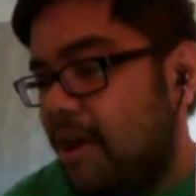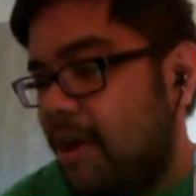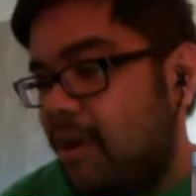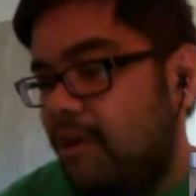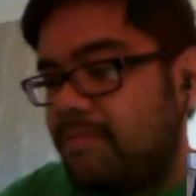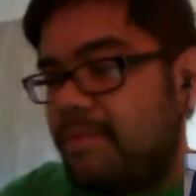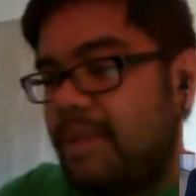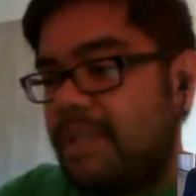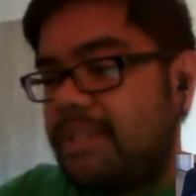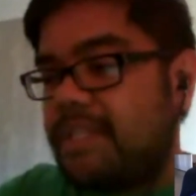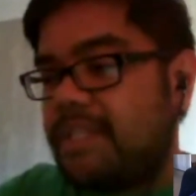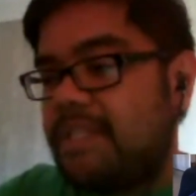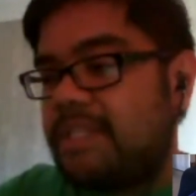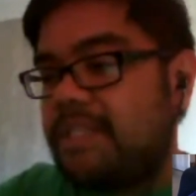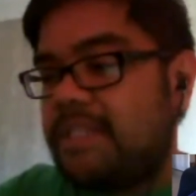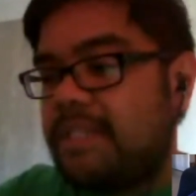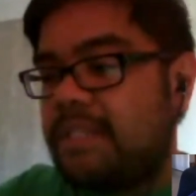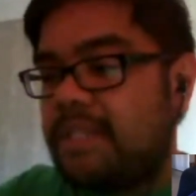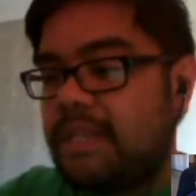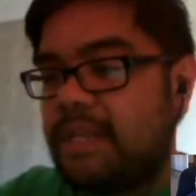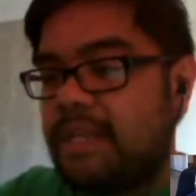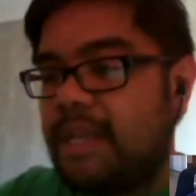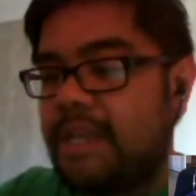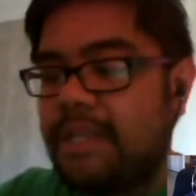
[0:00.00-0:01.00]
hoped that
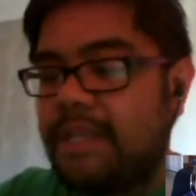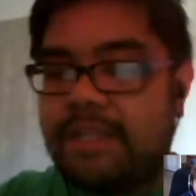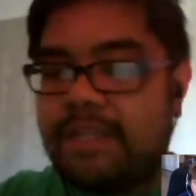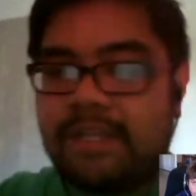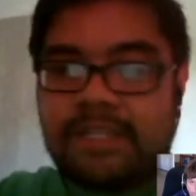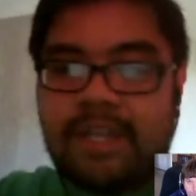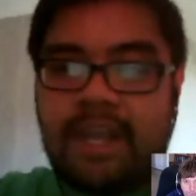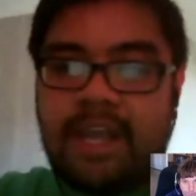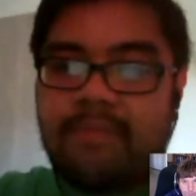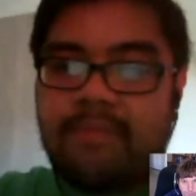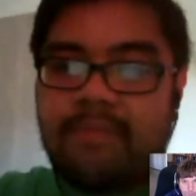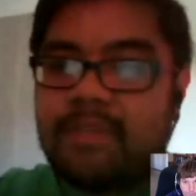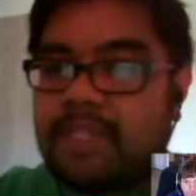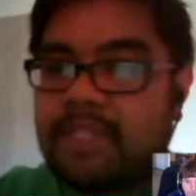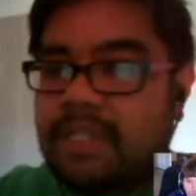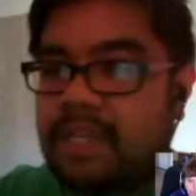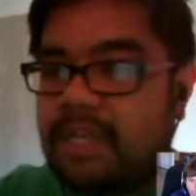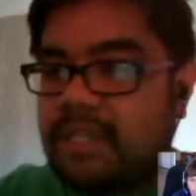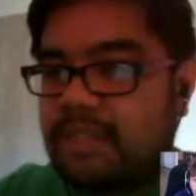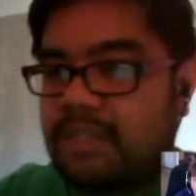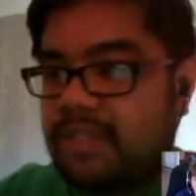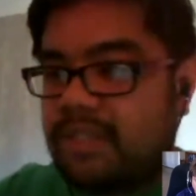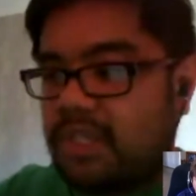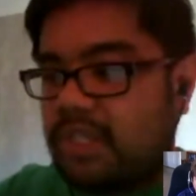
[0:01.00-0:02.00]
in the time
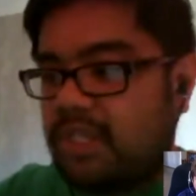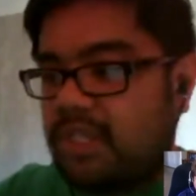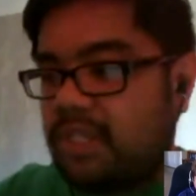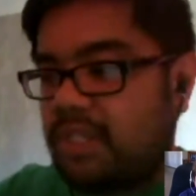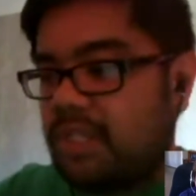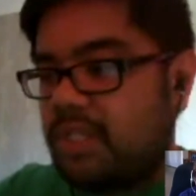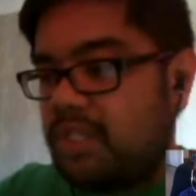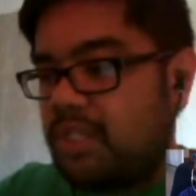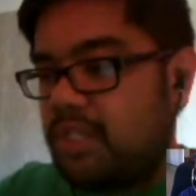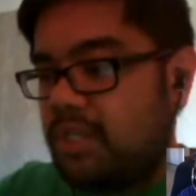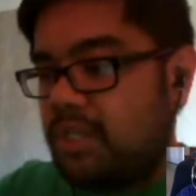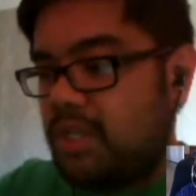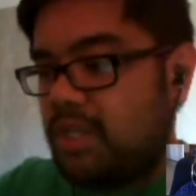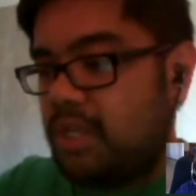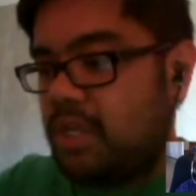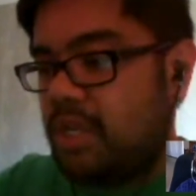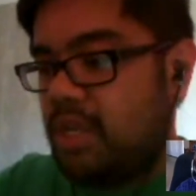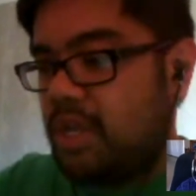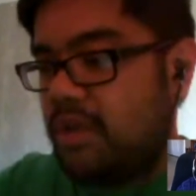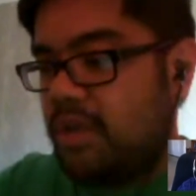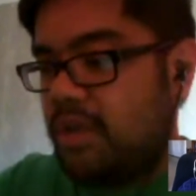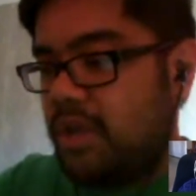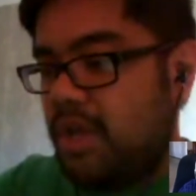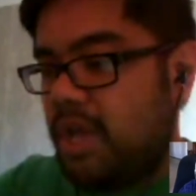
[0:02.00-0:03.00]
since,
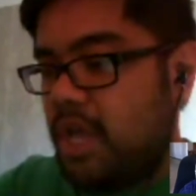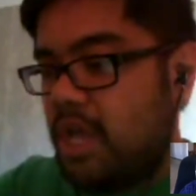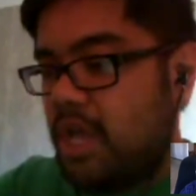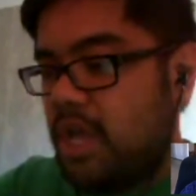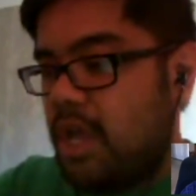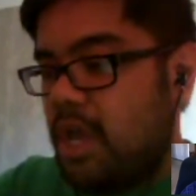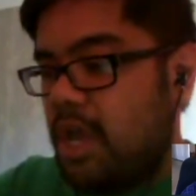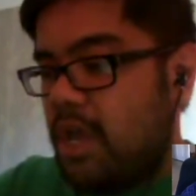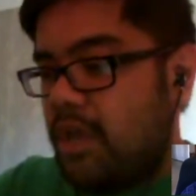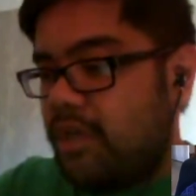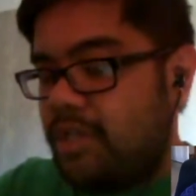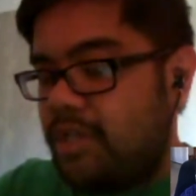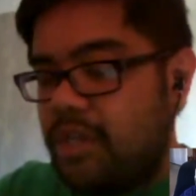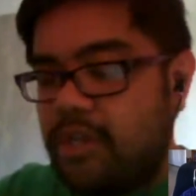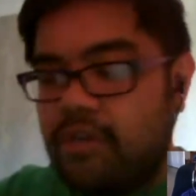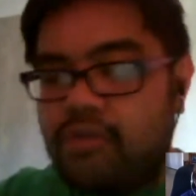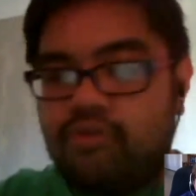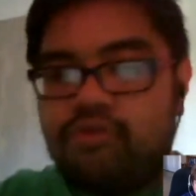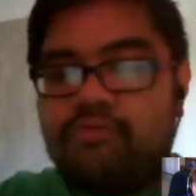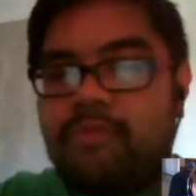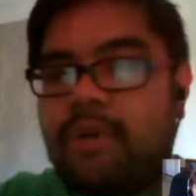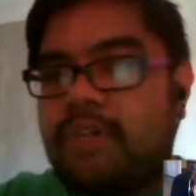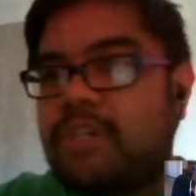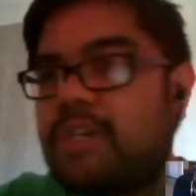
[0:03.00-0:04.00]

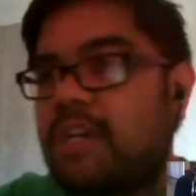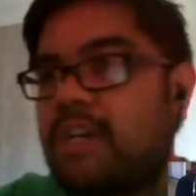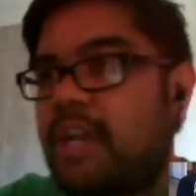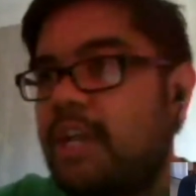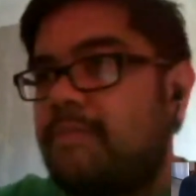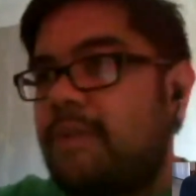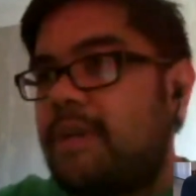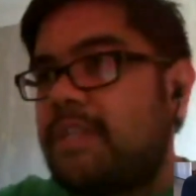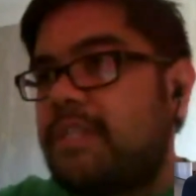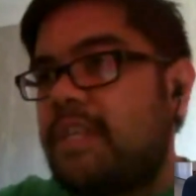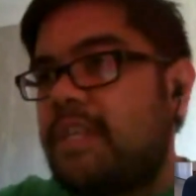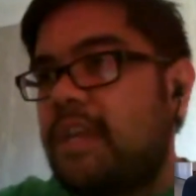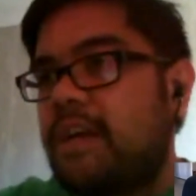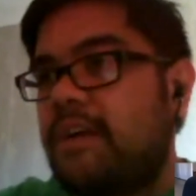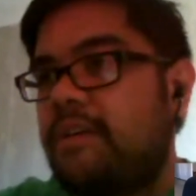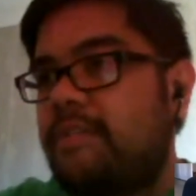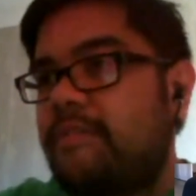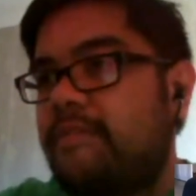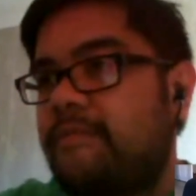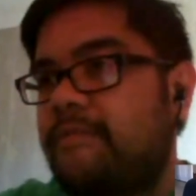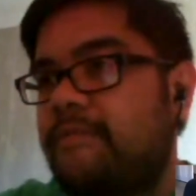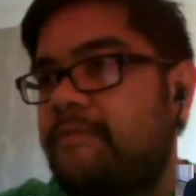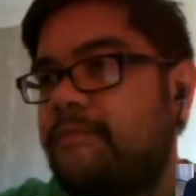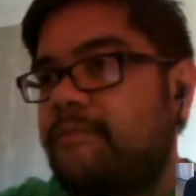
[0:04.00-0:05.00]
you, much like
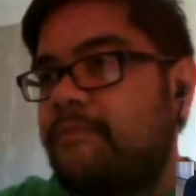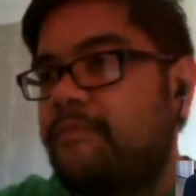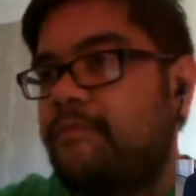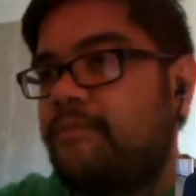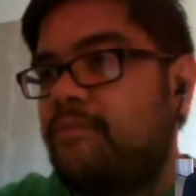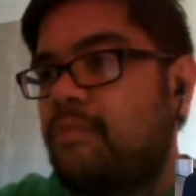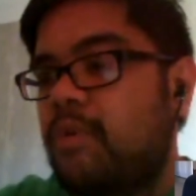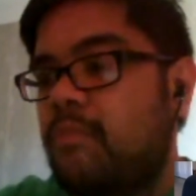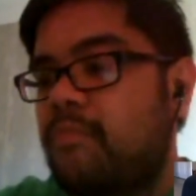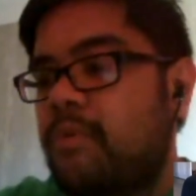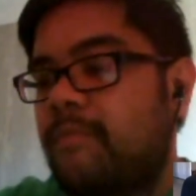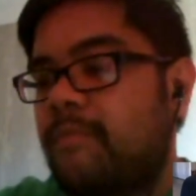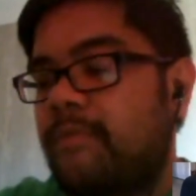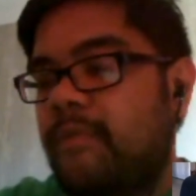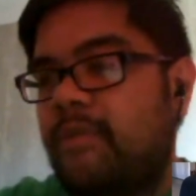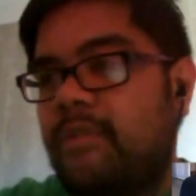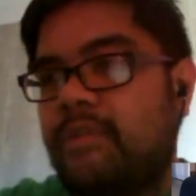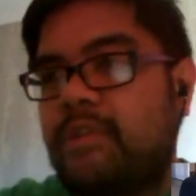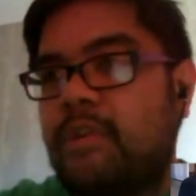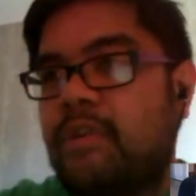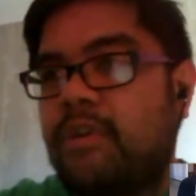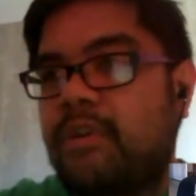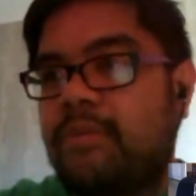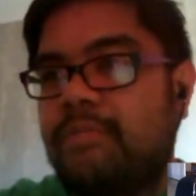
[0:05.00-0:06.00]
myself, would prefer
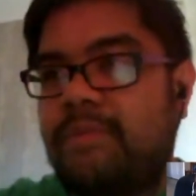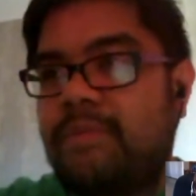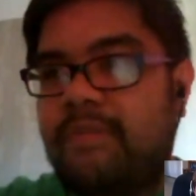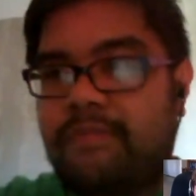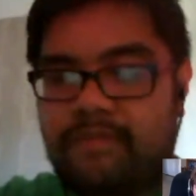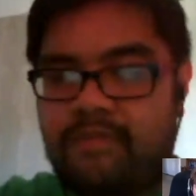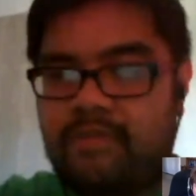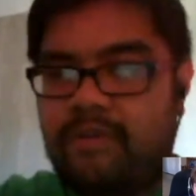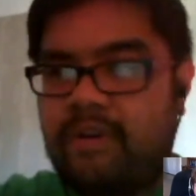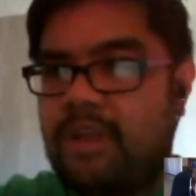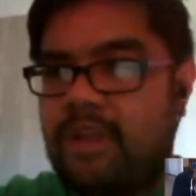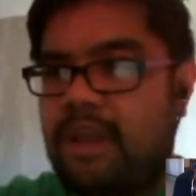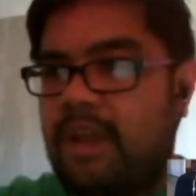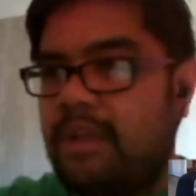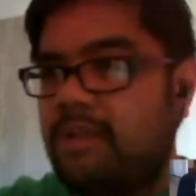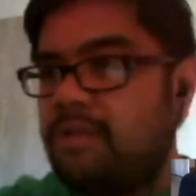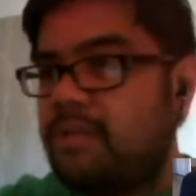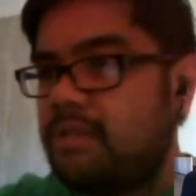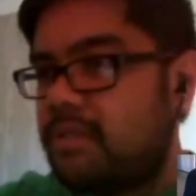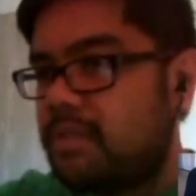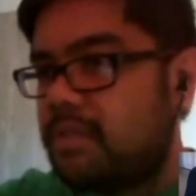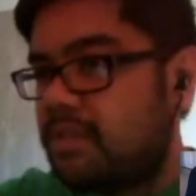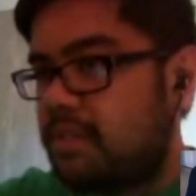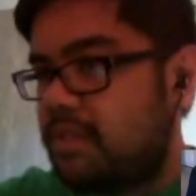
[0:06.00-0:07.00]
to look before
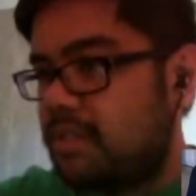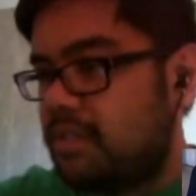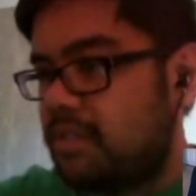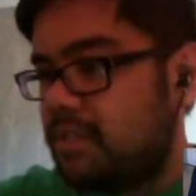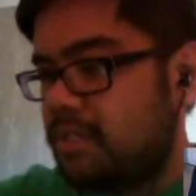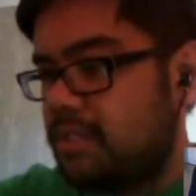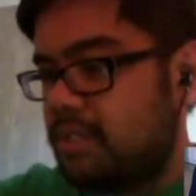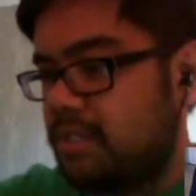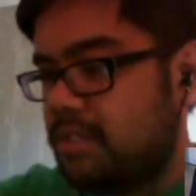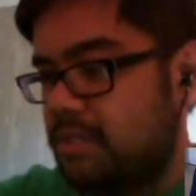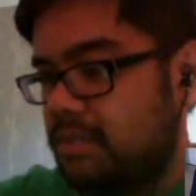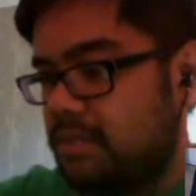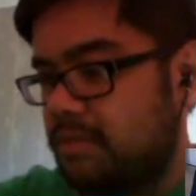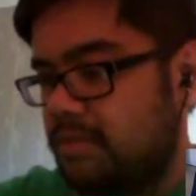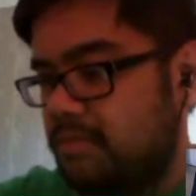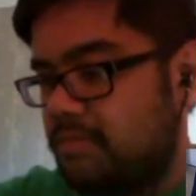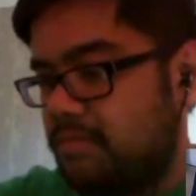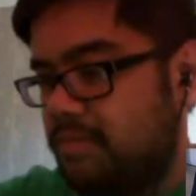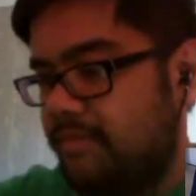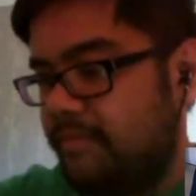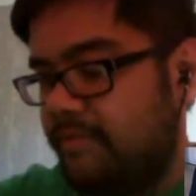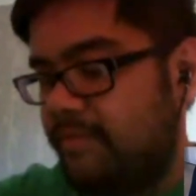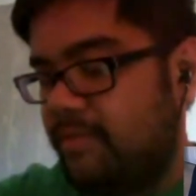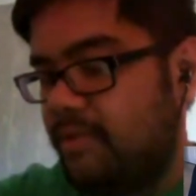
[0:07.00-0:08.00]
that.
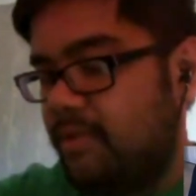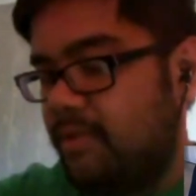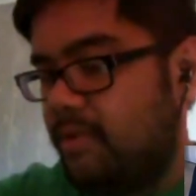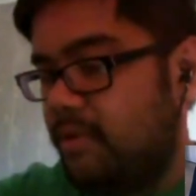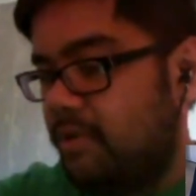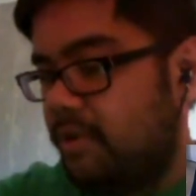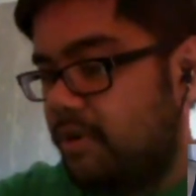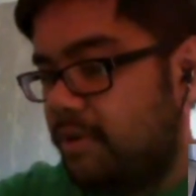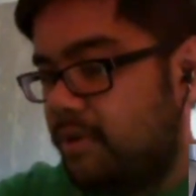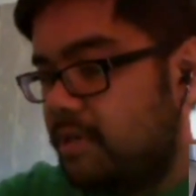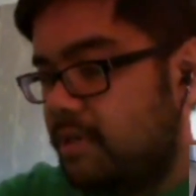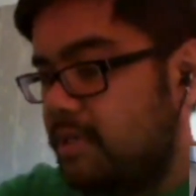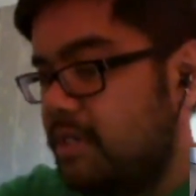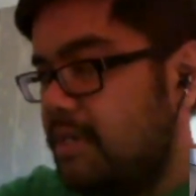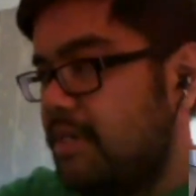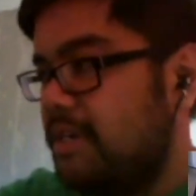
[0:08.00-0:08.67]
Before